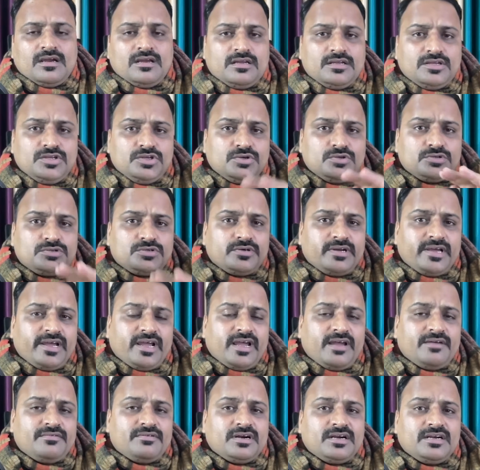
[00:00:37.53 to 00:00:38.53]
You should
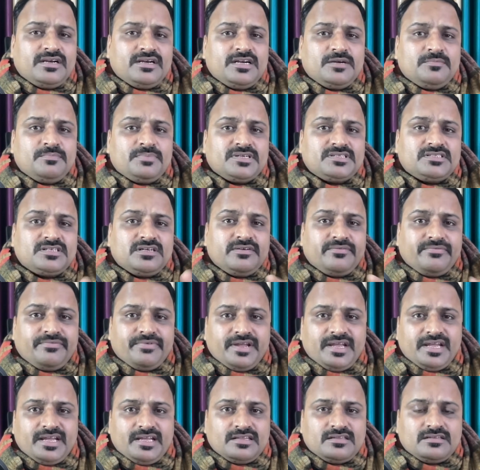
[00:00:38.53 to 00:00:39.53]
have 100%
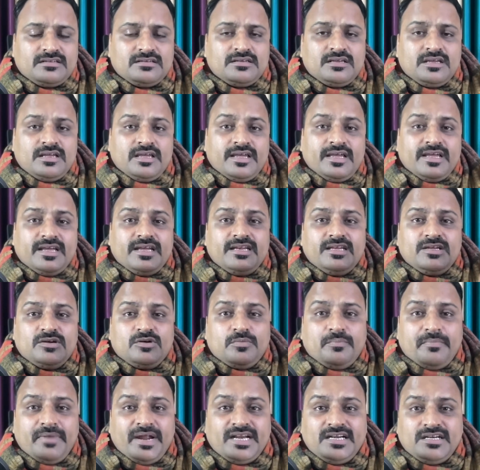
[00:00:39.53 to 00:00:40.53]
faith in your
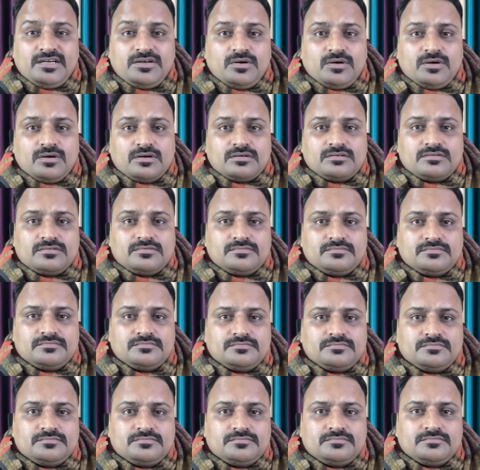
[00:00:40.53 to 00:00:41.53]
mentor.
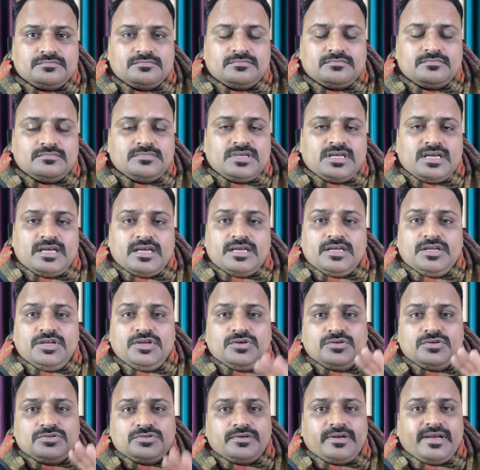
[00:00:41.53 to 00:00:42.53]

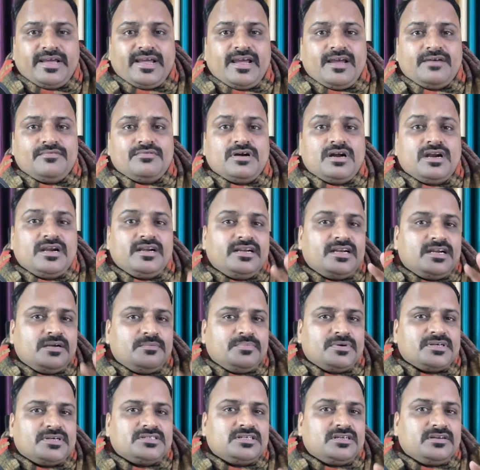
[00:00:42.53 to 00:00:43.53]
You should have
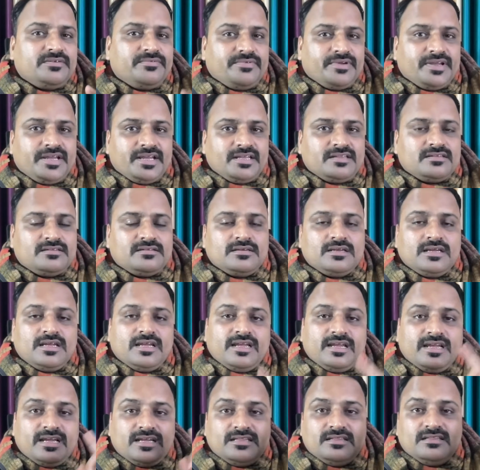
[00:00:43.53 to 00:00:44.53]
100% faith
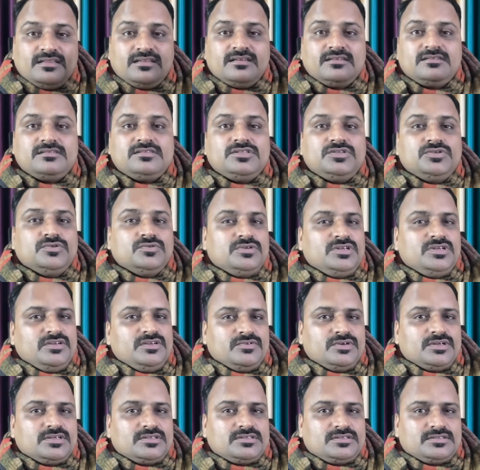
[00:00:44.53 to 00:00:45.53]
in this
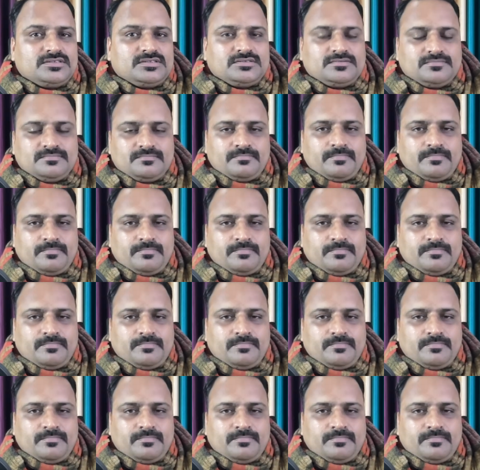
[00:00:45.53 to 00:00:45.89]
universe.